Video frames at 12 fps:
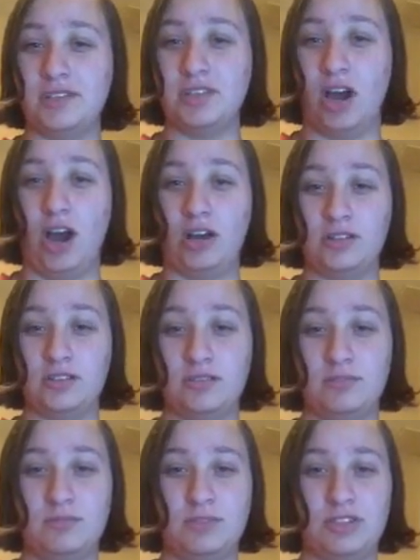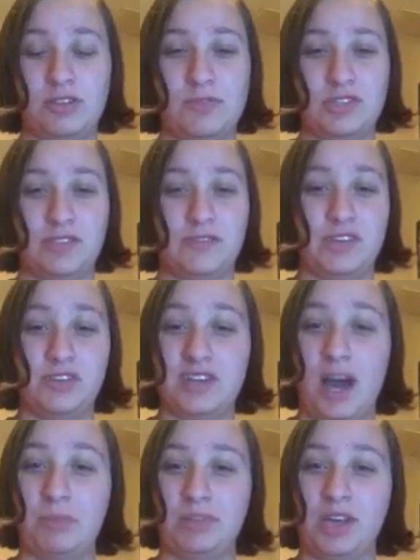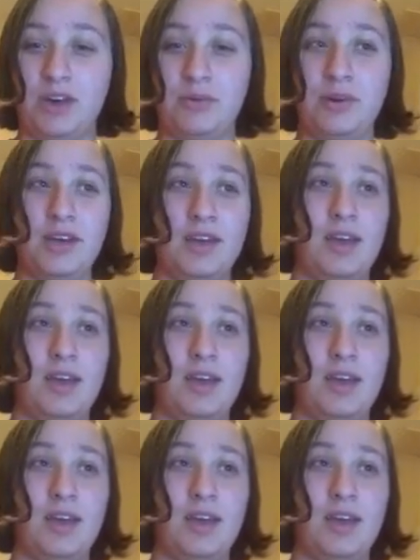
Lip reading: song, to the music video down below.